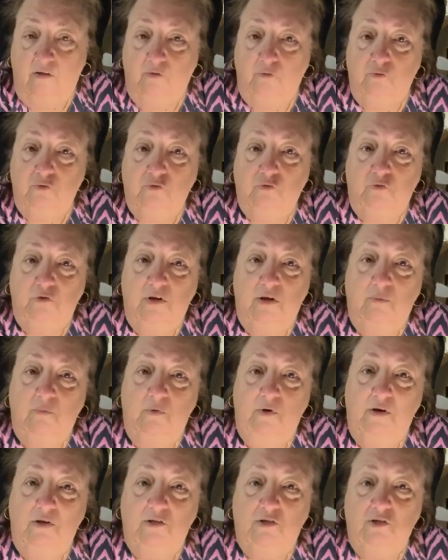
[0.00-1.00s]
Dollar Tree,
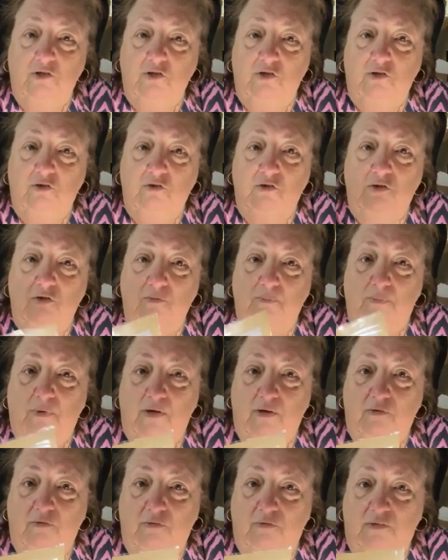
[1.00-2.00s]
I wanted to show you
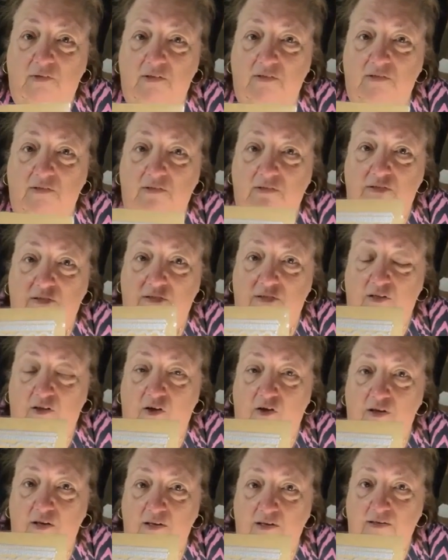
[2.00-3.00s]
about the
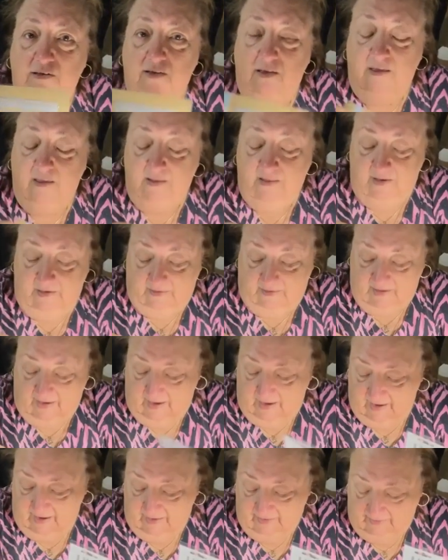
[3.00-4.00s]
cutting die that
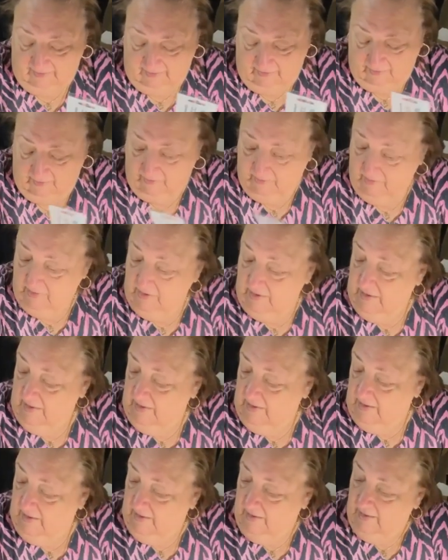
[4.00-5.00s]
they had there
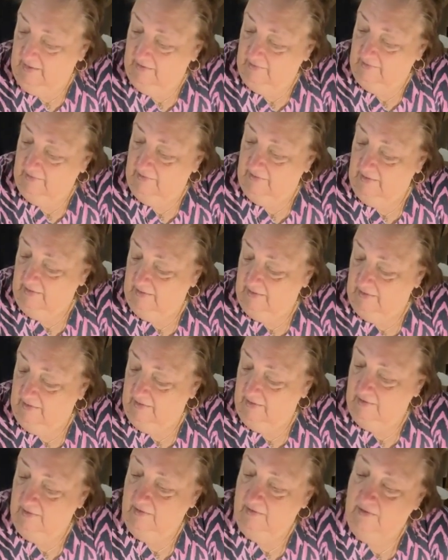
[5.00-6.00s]
and
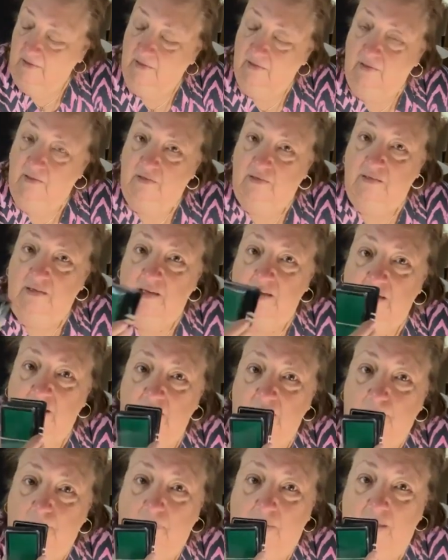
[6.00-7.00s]
the
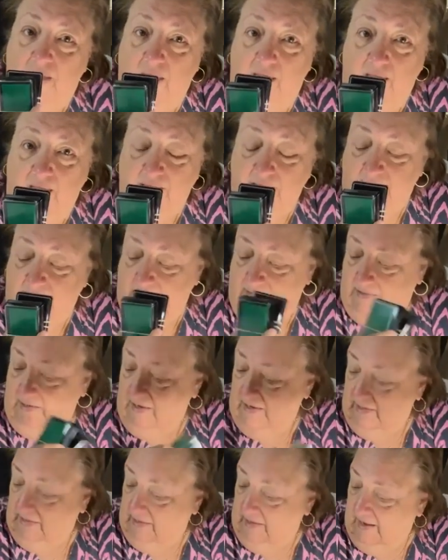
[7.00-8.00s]
ink
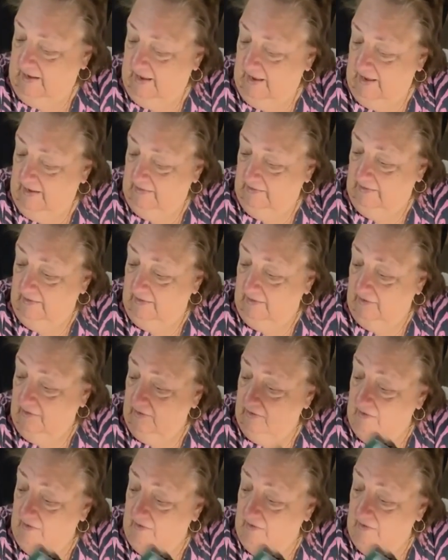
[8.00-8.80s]
pads that they had